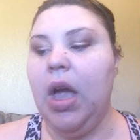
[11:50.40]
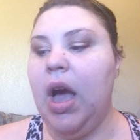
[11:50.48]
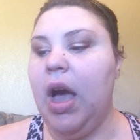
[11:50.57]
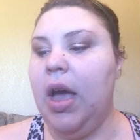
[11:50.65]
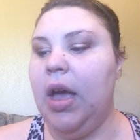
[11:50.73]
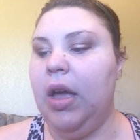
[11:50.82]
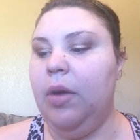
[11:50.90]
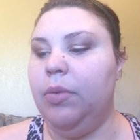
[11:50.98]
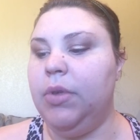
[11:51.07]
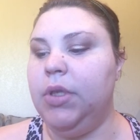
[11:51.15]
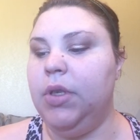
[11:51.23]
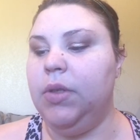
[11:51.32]
I
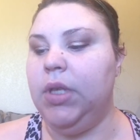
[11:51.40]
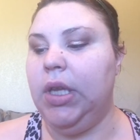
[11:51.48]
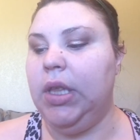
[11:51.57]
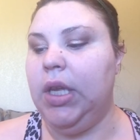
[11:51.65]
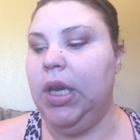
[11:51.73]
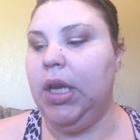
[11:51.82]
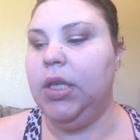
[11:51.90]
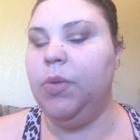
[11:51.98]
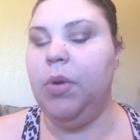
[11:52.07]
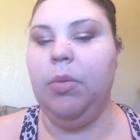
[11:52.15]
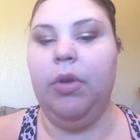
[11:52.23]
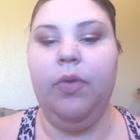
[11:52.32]
was using the NYX
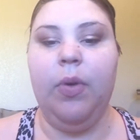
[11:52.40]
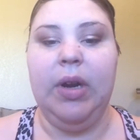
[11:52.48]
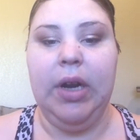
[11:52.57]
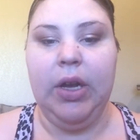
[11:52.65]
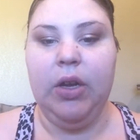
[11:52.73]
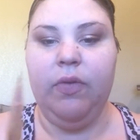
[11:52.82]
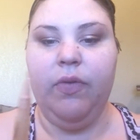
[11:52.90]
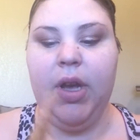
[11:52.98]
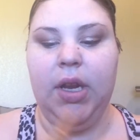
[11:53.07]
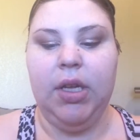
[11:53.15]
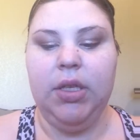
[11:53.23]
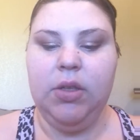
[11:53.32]
one before and I couldn't
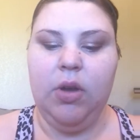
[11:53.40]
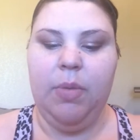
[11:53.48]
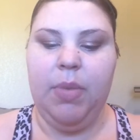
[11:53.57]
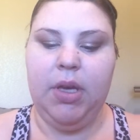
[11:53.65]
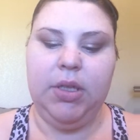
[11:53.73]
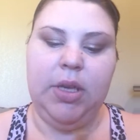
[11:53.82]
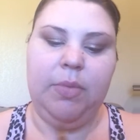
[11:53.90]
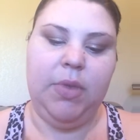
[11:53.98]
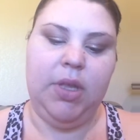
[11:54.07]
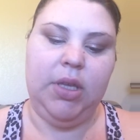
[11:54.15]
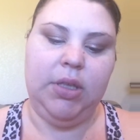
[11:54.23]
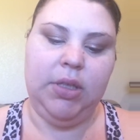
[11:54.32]
find it, so I picked up
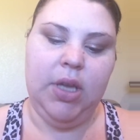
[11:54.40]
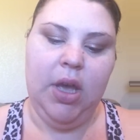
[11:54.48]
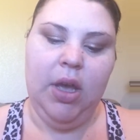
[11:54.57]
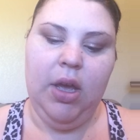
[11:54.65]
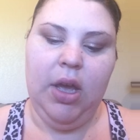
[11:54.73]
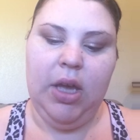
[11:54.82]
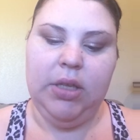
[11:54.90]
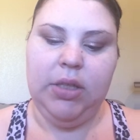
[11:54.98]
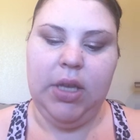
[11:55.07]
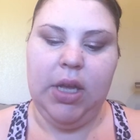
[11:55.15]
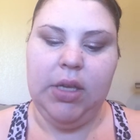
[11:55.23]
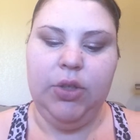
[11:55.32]
this.
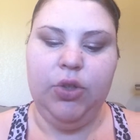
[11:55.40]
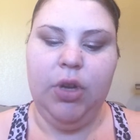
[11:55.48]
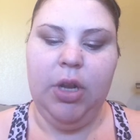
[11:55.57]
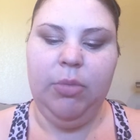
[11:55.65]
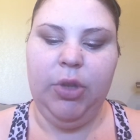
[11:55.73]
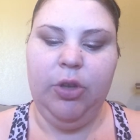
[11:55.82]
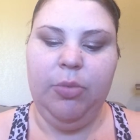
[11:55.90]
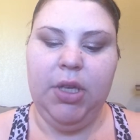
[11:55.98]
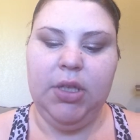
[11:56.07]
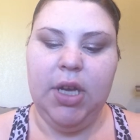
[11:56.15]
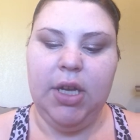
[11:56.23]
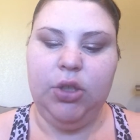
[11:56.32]
It's a Dream
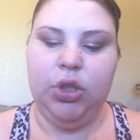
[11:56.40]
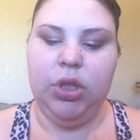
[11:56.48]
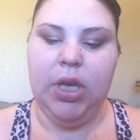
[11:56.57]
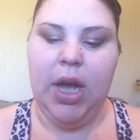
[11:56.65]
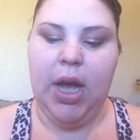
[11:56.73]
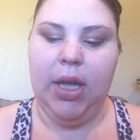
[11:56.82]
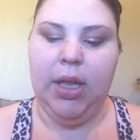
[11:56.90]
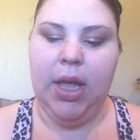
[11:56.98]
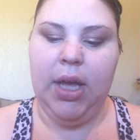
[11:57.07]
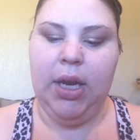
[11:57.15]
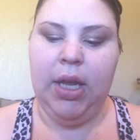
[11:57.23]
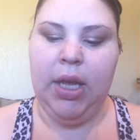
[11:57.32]
Lumi Touch
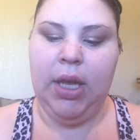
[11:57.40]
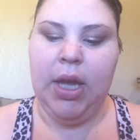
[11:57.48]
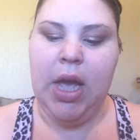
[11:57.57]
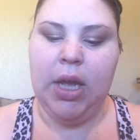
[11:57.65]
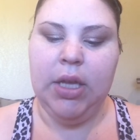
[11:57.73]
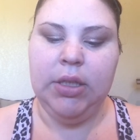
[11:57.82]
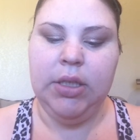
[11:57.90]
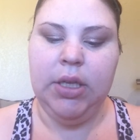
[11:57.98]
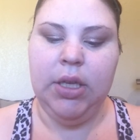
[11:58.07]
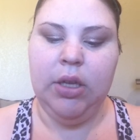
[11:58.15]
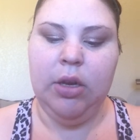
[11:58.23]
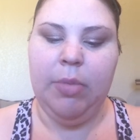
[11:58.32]
Highlighting
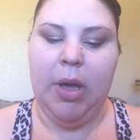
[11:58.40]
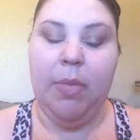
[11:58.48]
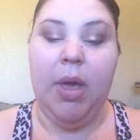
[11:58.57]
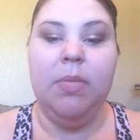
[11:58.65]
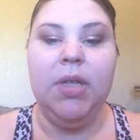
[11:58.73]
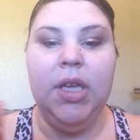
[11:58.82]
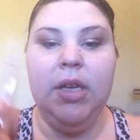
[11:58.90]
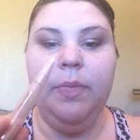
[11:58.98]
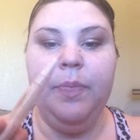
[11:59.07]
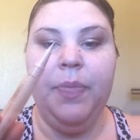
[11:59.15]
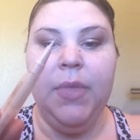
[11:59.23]
Concealer by Maybelline.